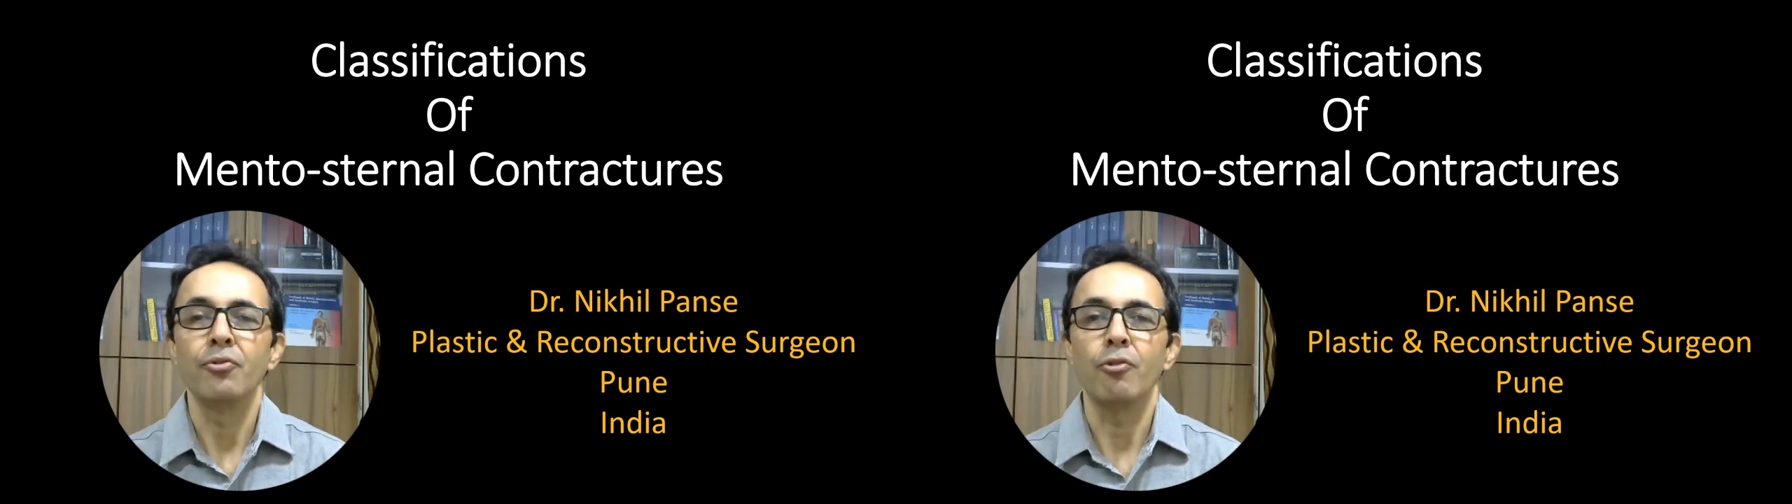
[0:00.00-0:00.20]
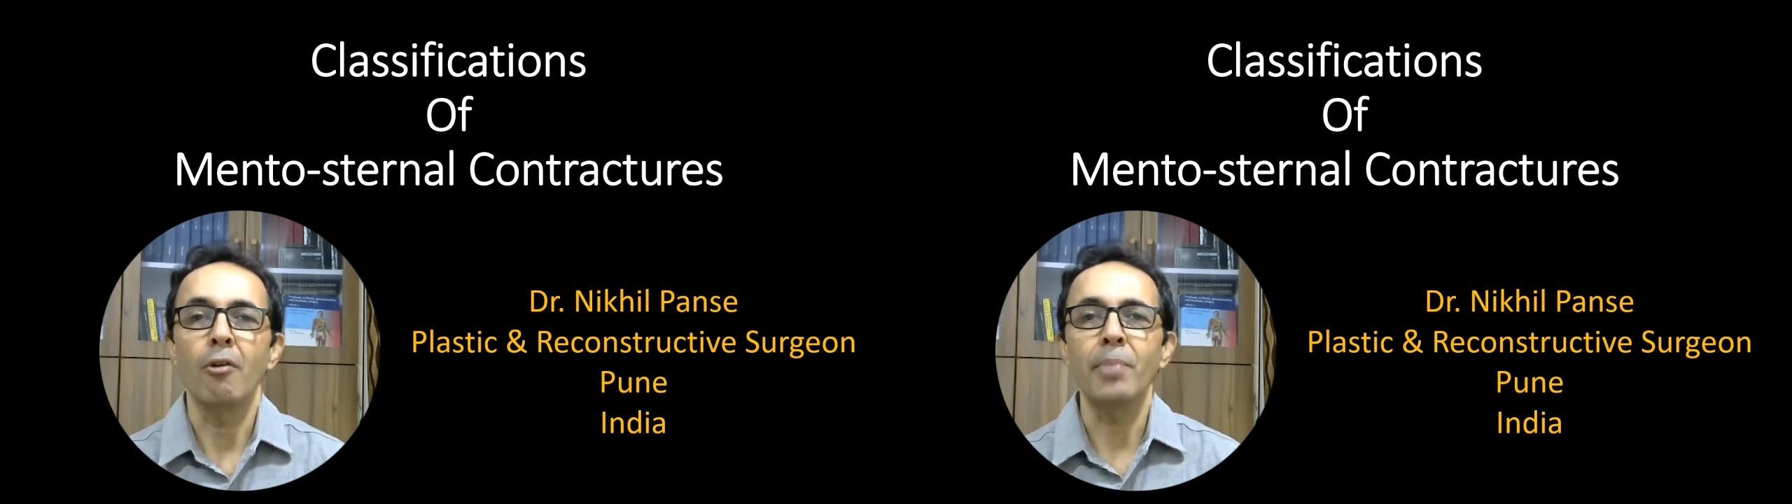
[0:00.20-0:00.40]

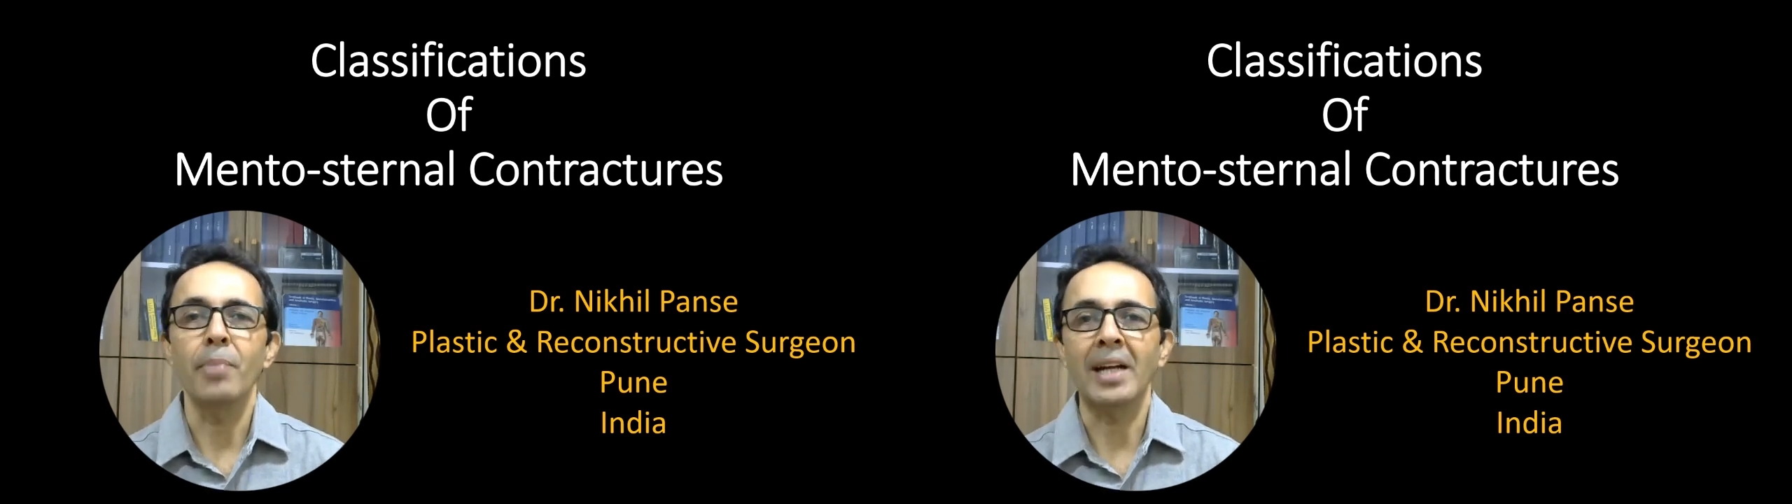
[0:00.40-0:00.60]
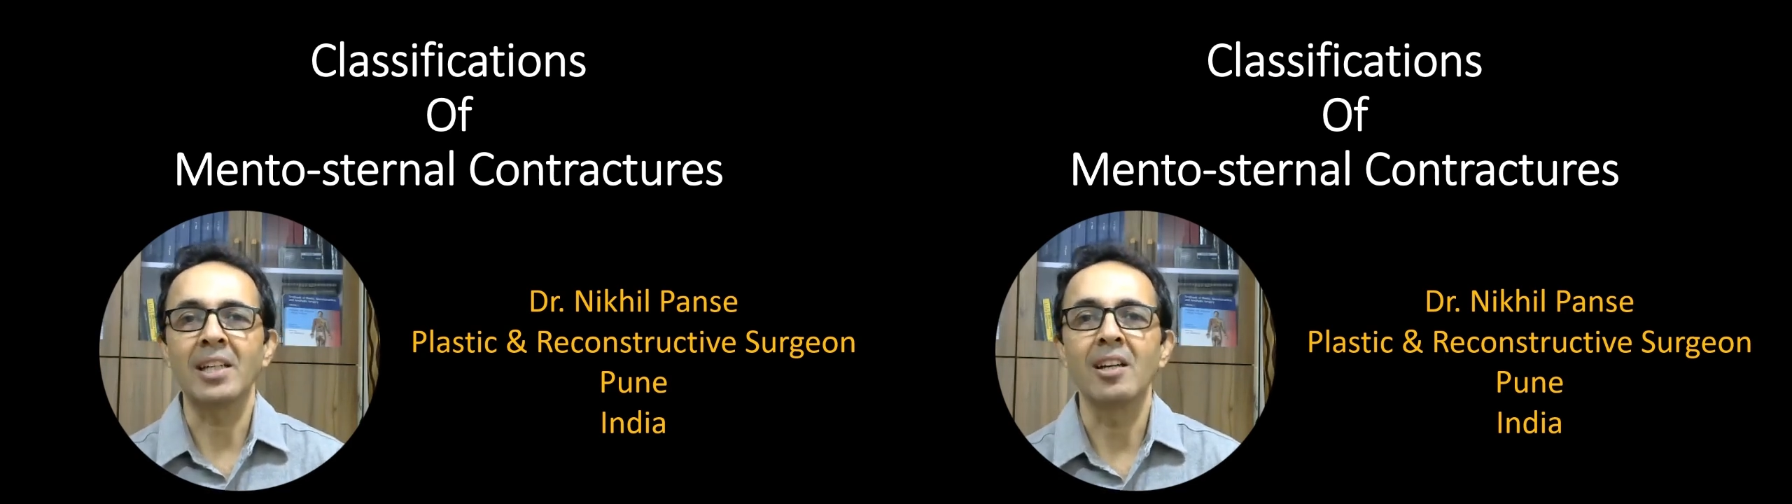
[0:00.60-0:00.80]
from
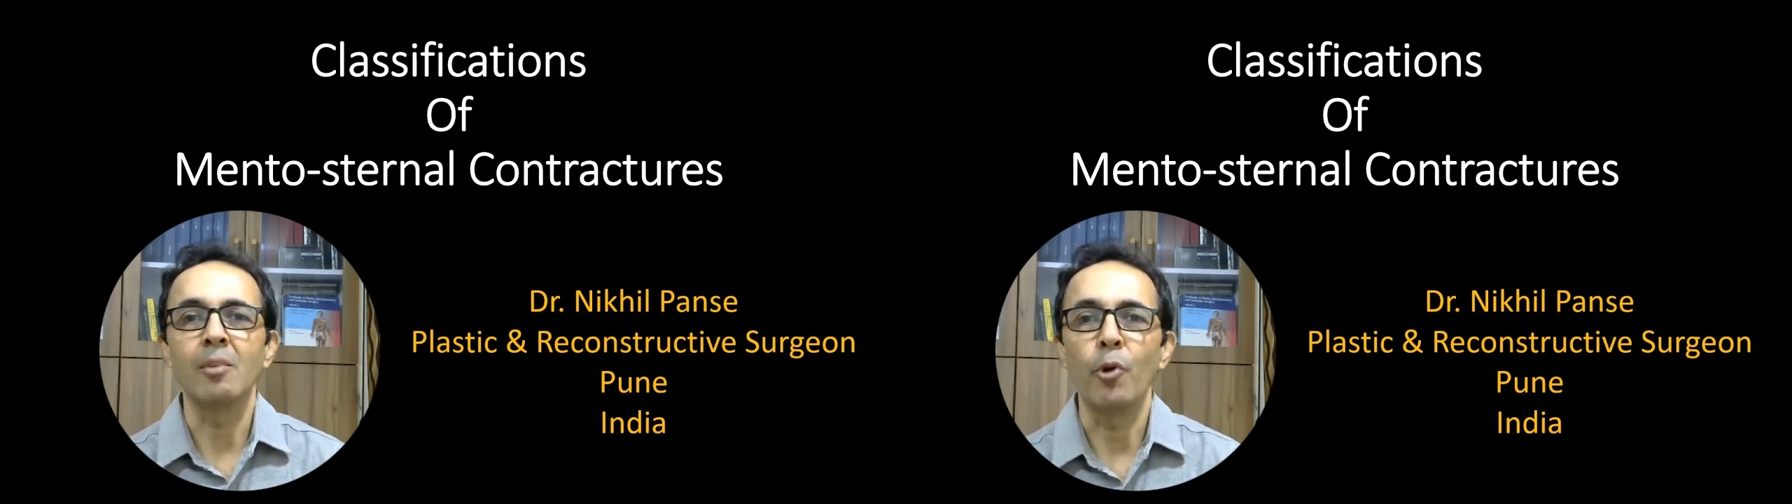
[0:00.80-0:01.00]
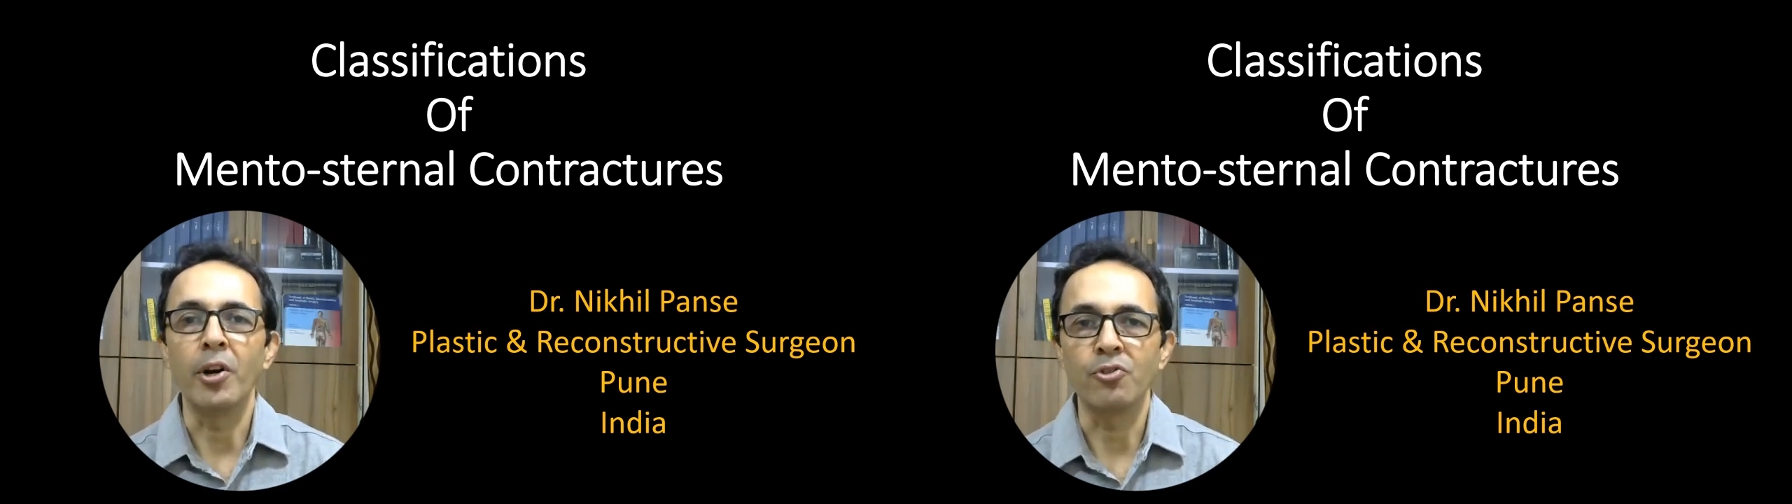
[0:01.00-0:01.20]
practical
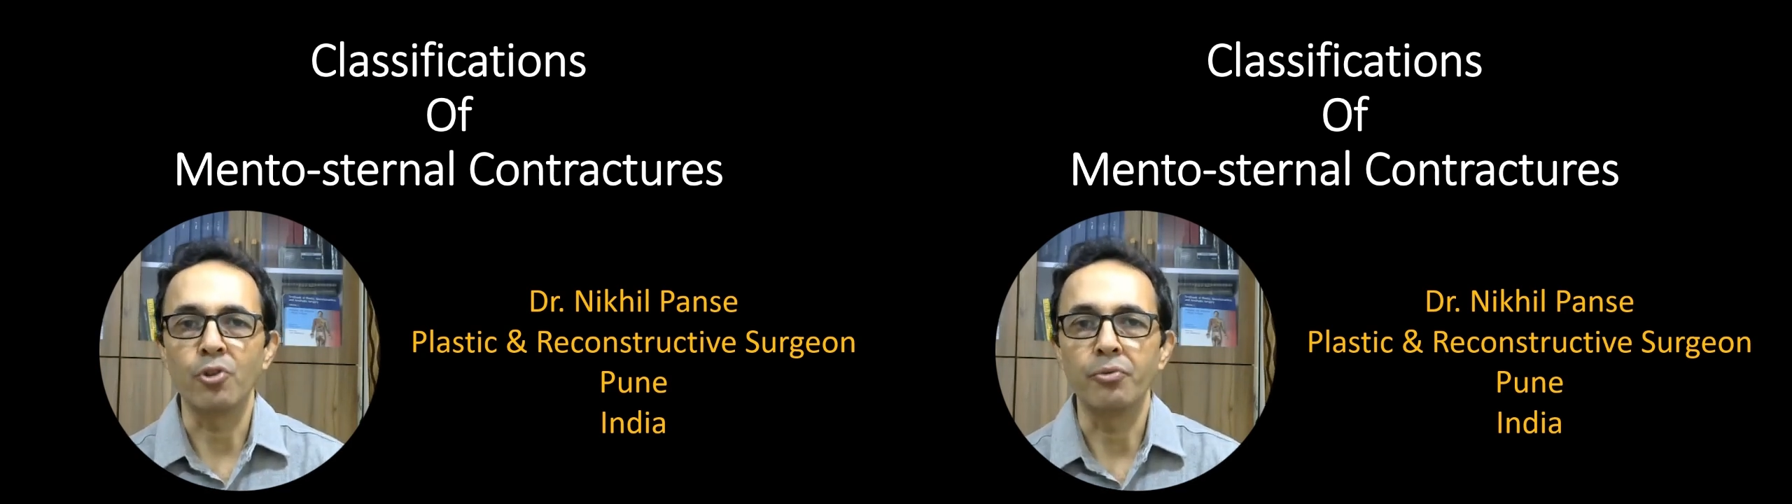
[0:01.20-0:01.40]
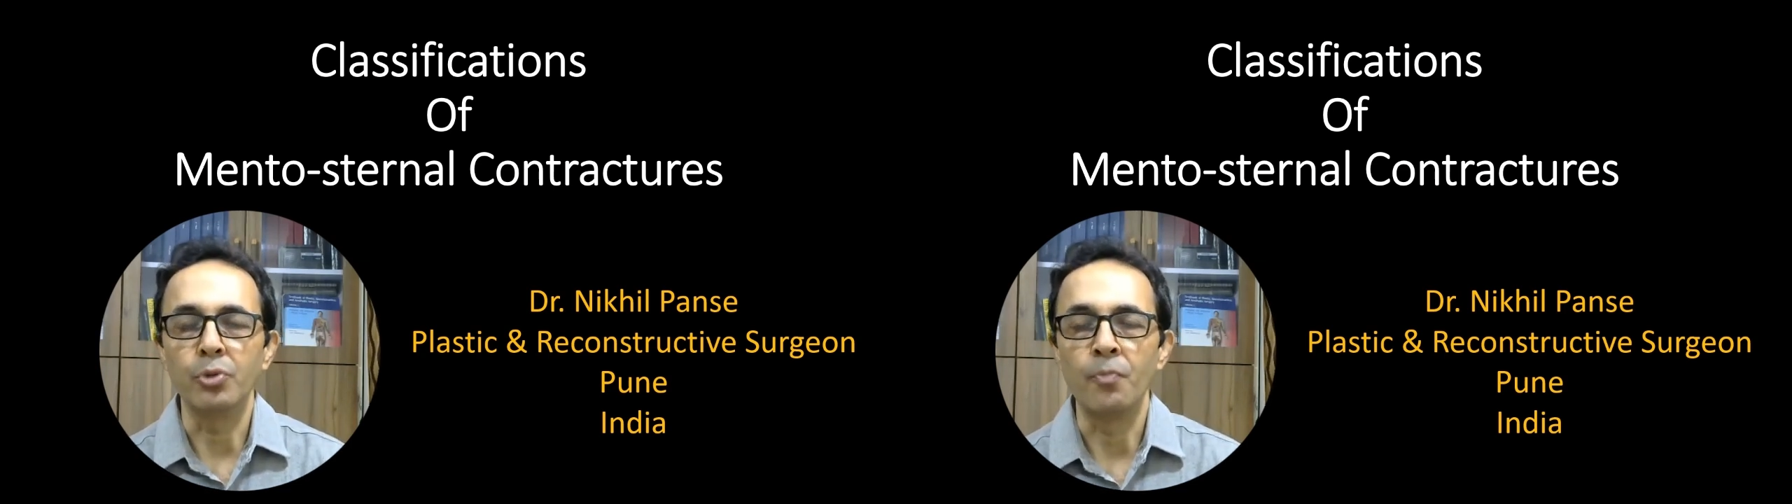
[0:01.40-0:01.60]
points
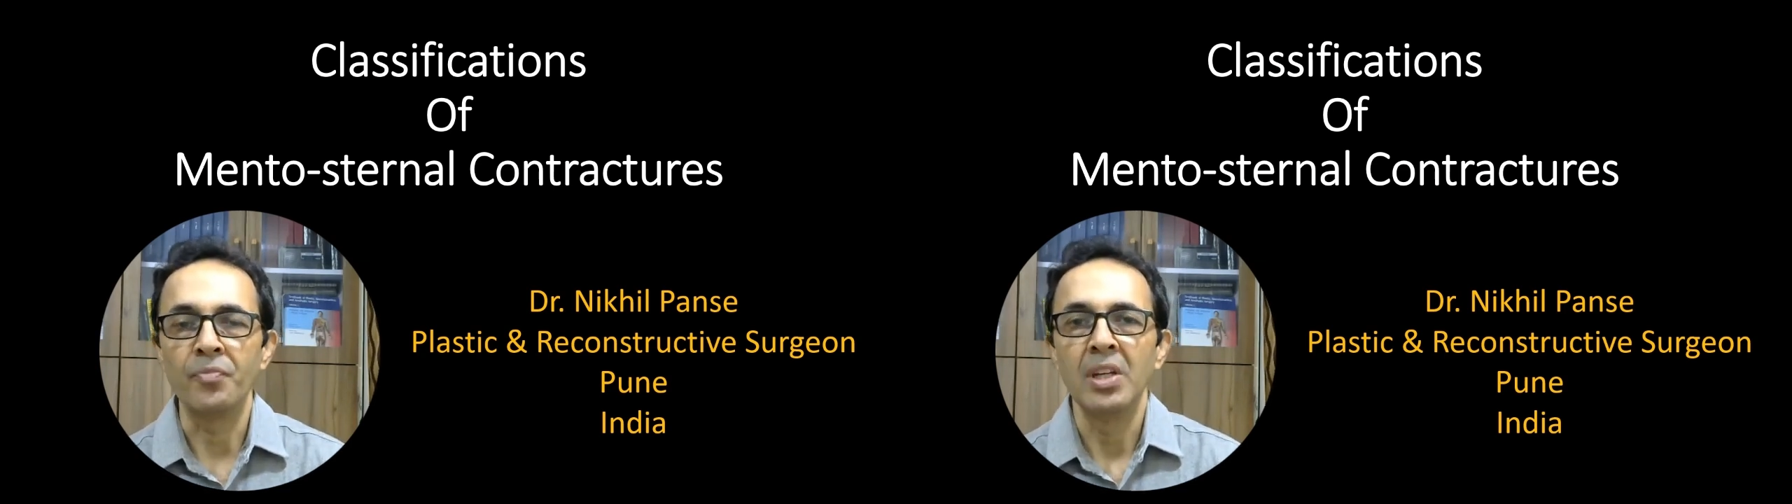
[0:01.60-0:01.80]
of view.